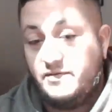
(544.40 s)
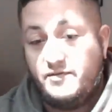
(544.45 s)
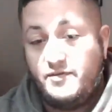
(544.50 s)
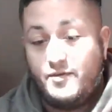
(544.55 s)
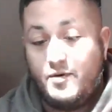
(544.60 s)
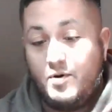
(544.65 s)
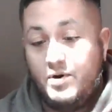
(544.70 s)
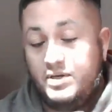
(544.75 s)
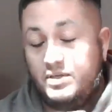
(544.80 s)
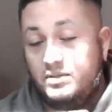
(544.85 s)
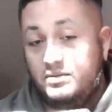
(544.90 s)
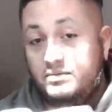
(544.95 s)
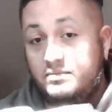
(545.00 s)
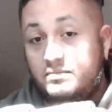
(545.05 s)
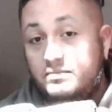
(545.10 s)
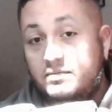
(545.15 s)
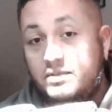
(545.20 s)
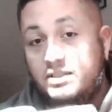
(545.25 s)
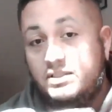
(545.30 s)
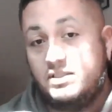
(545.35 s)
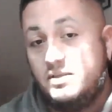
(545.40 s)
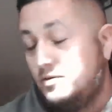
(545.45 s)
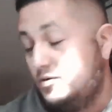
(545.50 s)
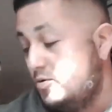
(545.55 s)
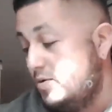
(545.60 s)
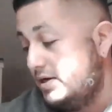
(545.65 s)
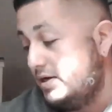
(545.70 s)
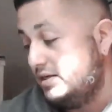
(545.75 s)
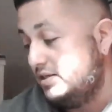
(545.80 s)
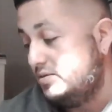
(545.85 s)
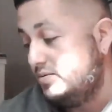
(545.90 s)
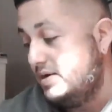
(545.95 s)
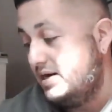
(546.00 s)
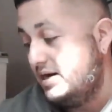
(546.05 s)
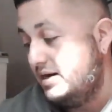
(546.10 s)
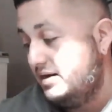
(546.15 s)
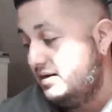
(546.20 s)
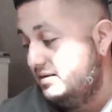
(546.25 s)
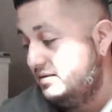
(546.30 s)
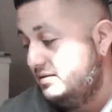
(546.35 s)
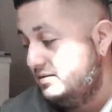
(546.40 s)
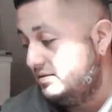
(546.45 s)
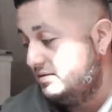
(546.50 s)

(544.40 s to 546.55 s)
some foil. It's the quickest way.